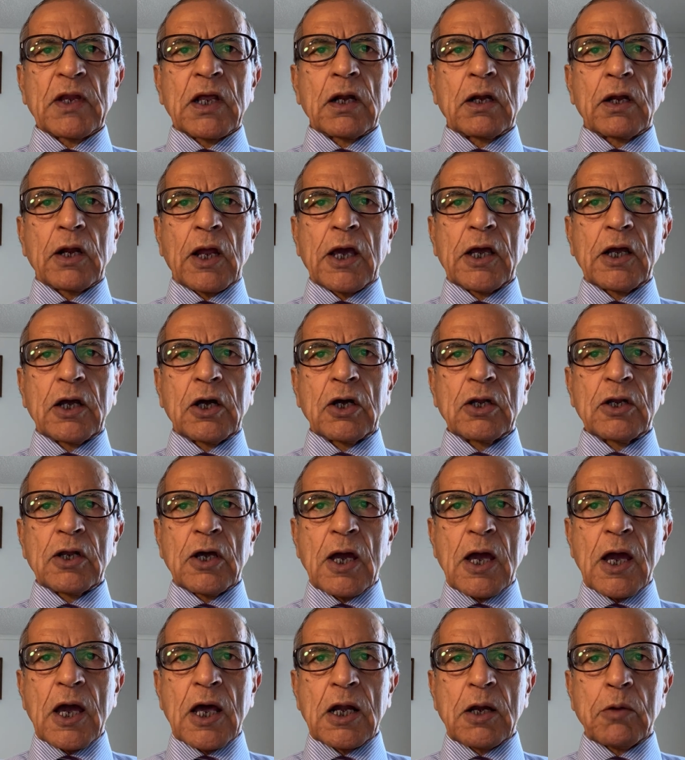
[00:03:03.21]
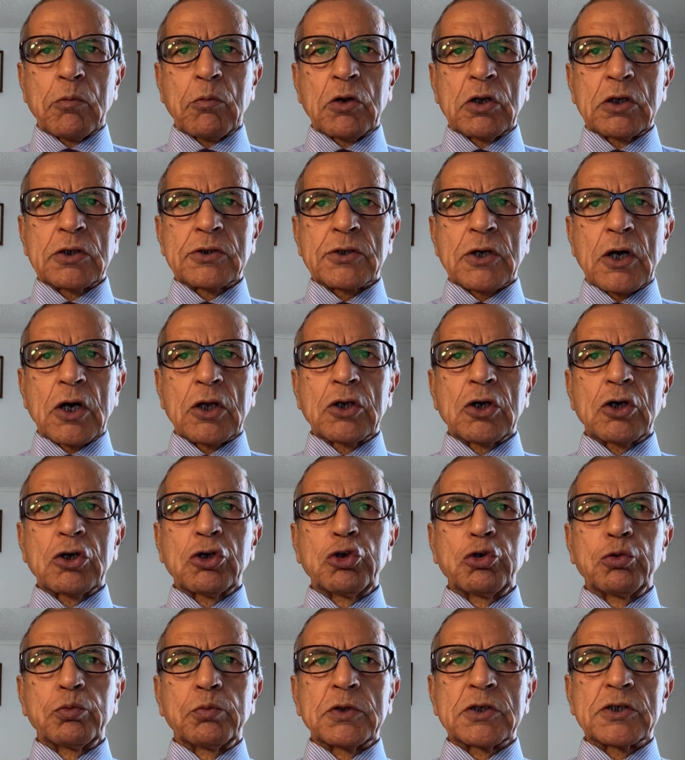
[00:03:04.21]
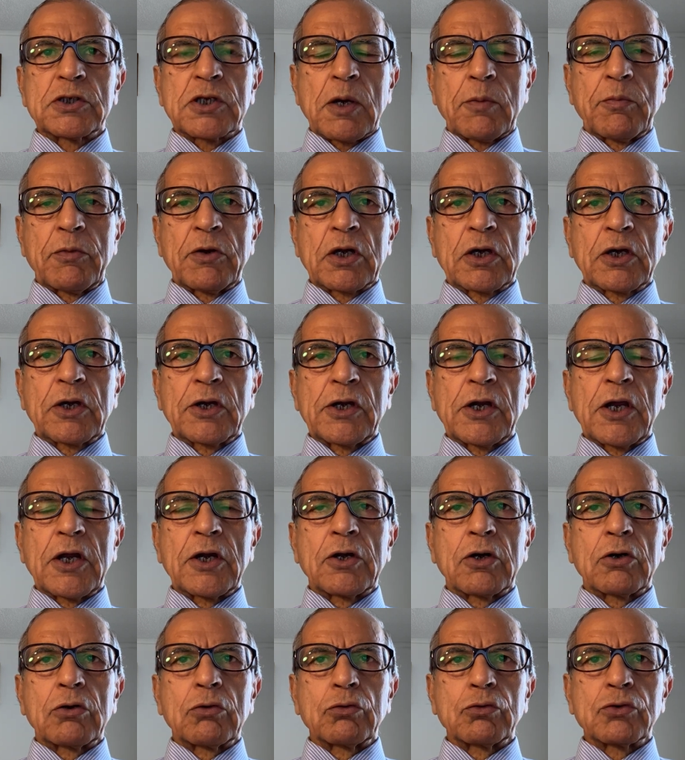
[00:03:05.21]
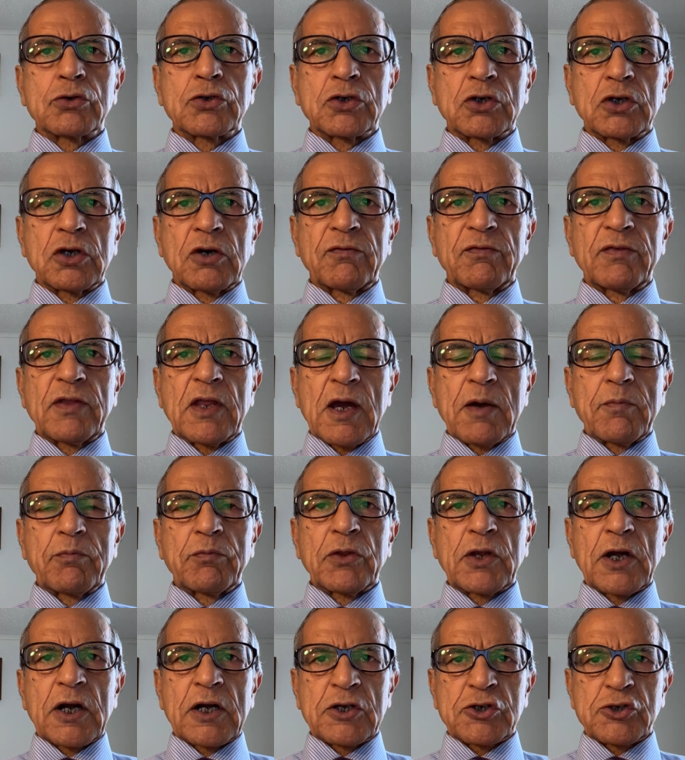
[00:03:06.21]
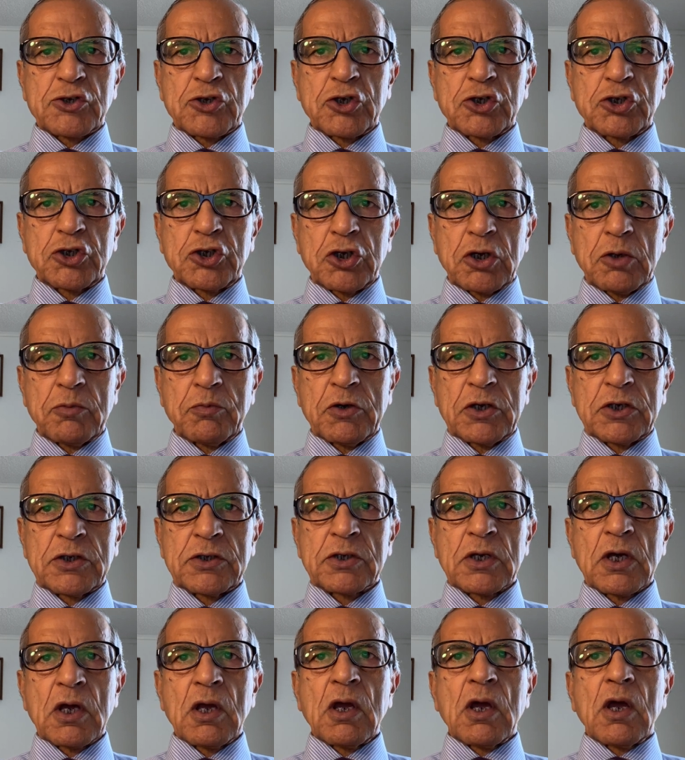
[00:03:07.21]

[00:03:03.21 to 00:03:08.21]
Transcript: Like other animals, other humans have been created to serve them, that is, the Germans.